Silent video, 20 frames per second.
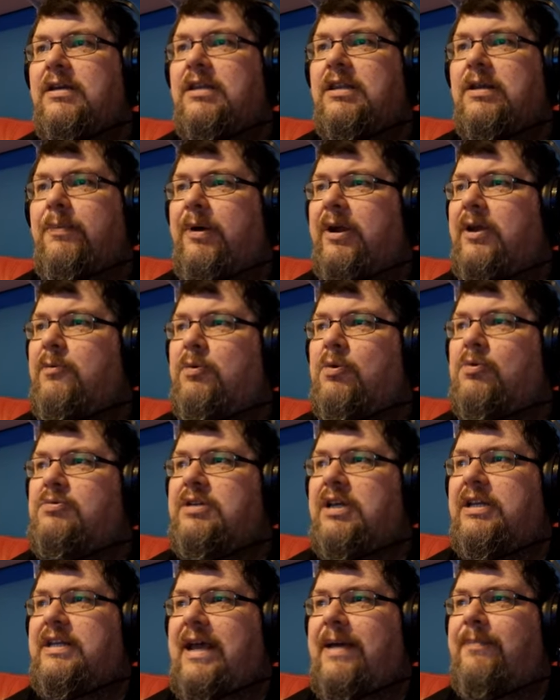The brick walls
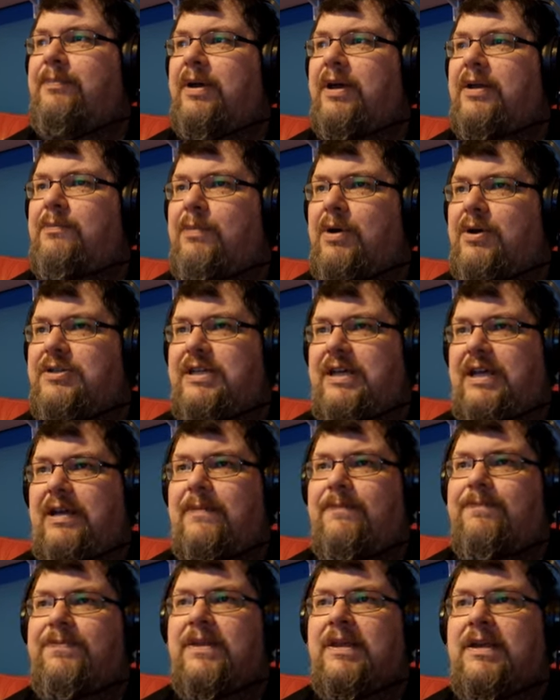are damp and mossy.
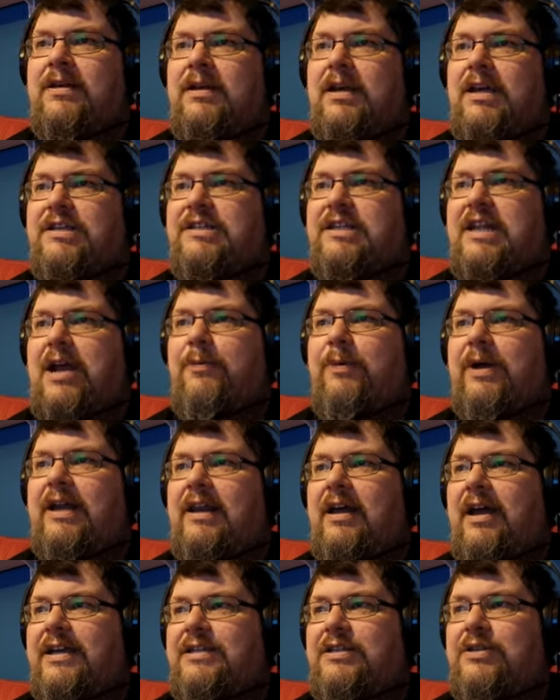A stairway
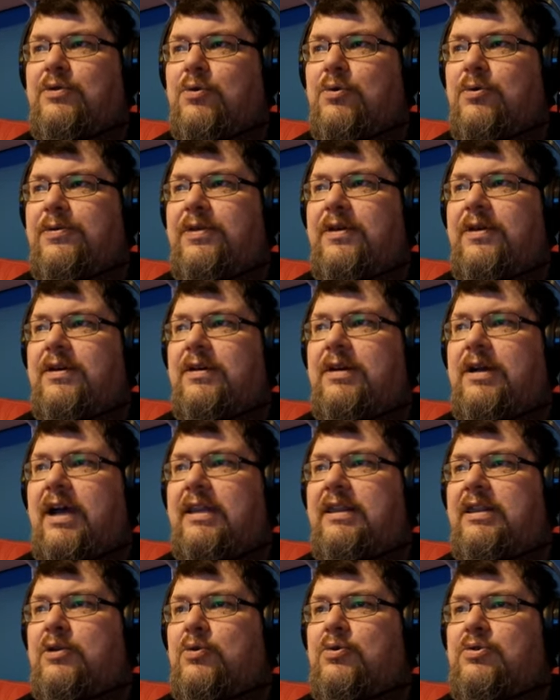lies north,
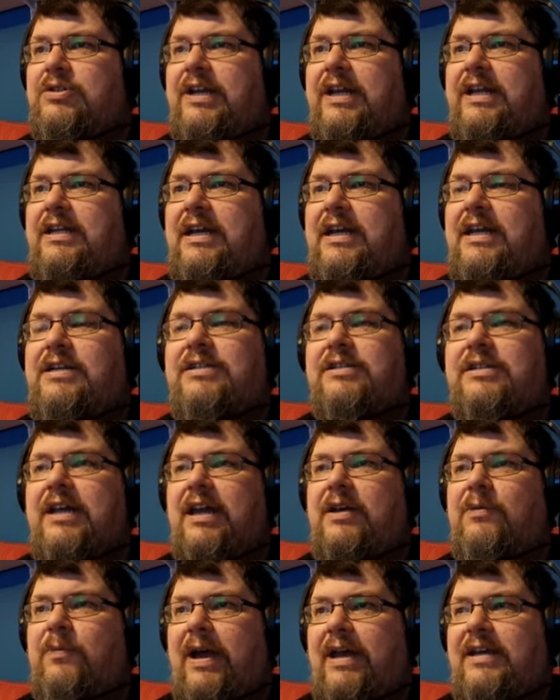and doors lead east
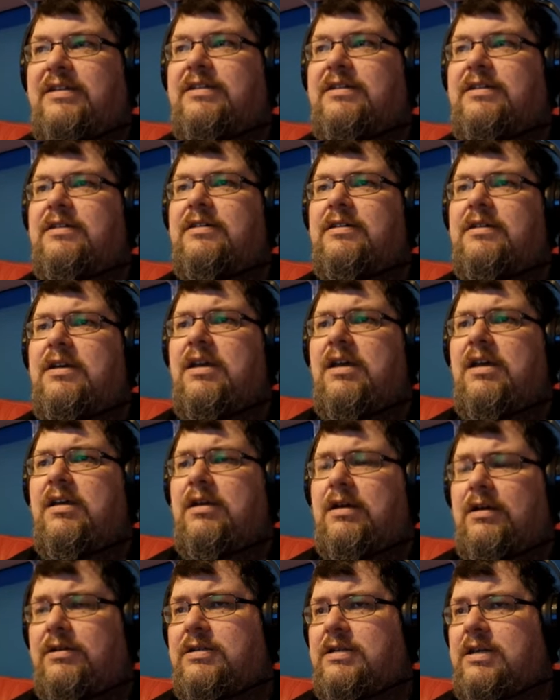and west.
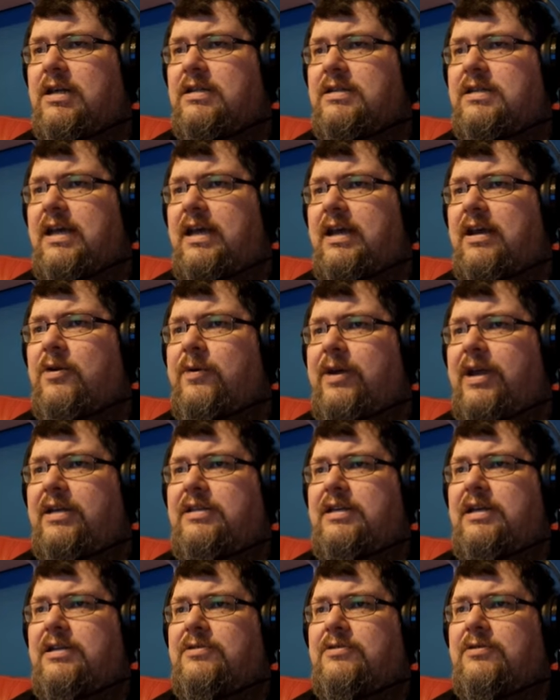I'm just going to take a quick
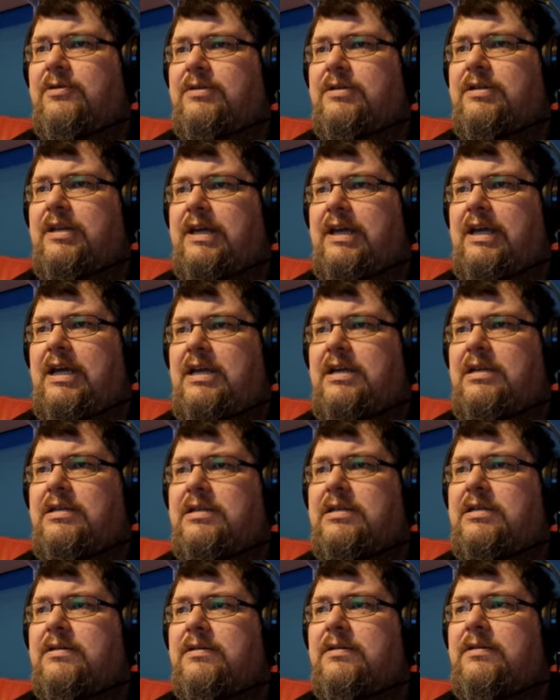detour to the
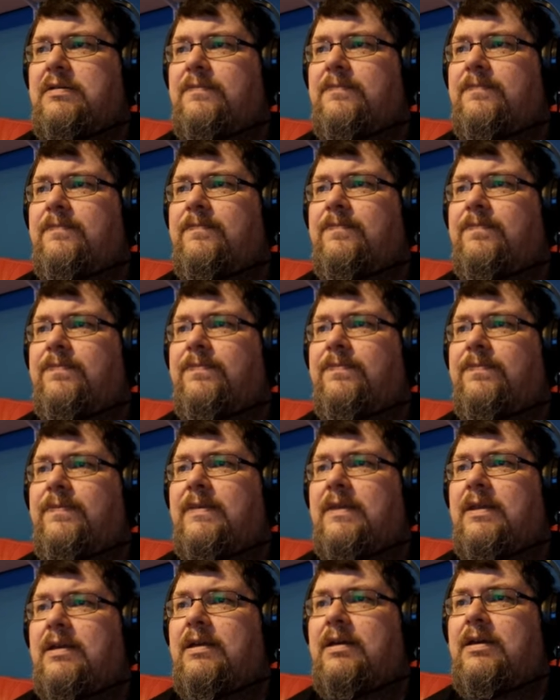east
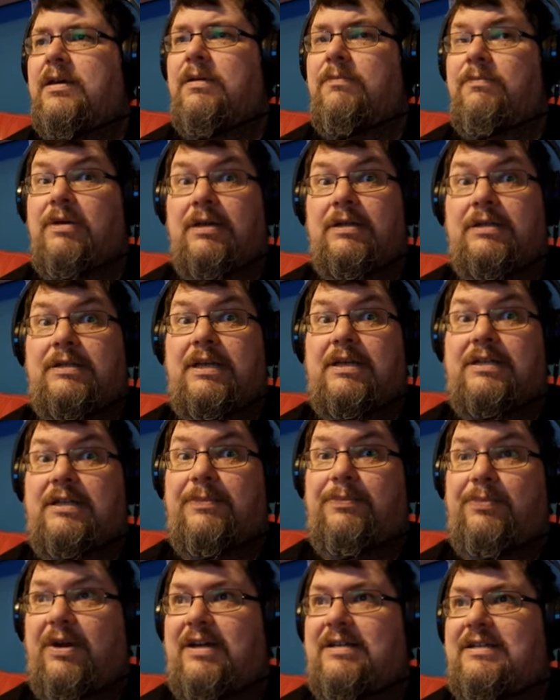because there's a
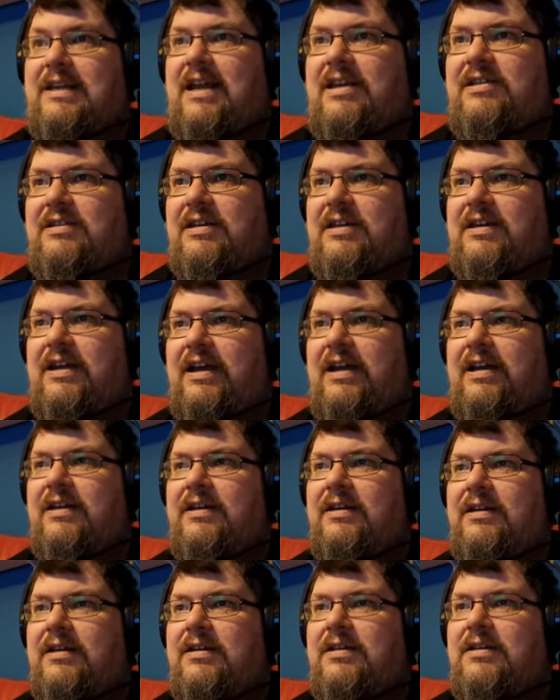brass lantern here.
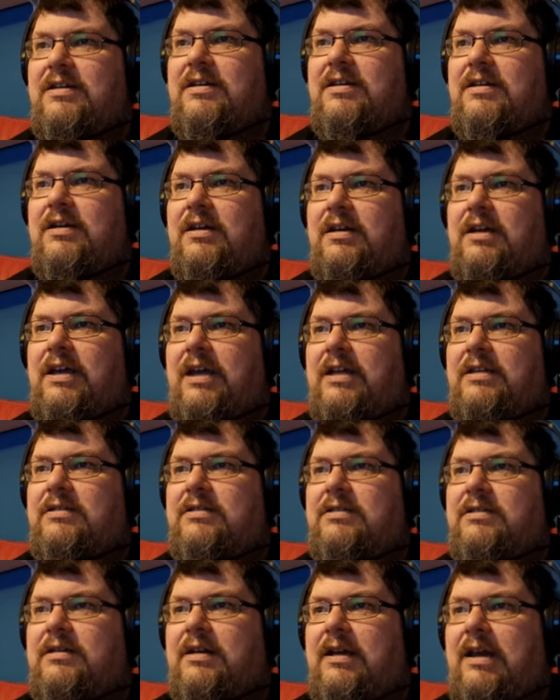
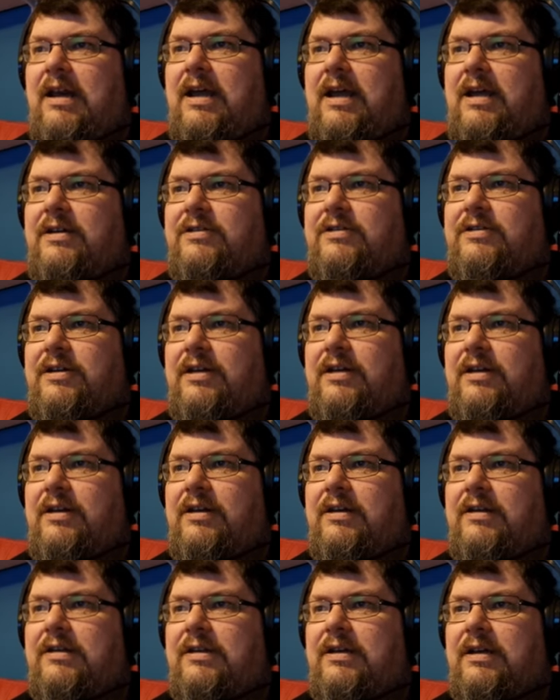Get lantern
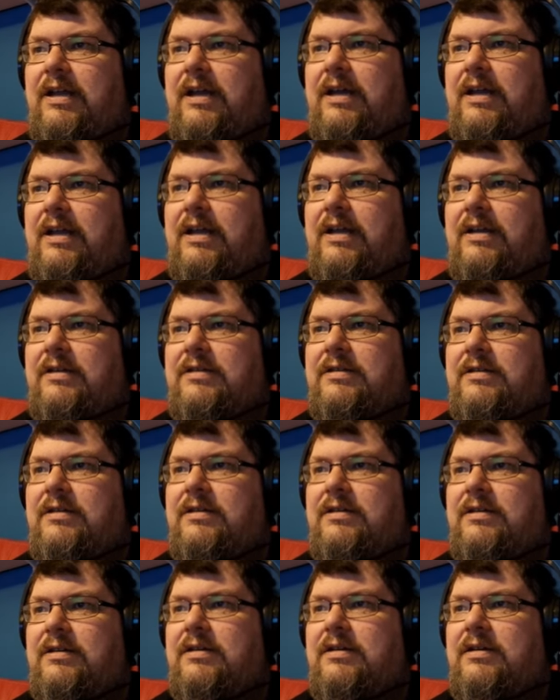and
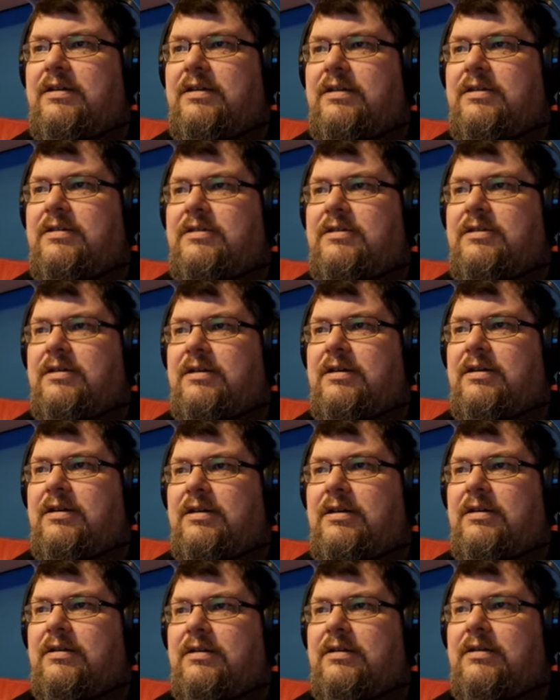turn.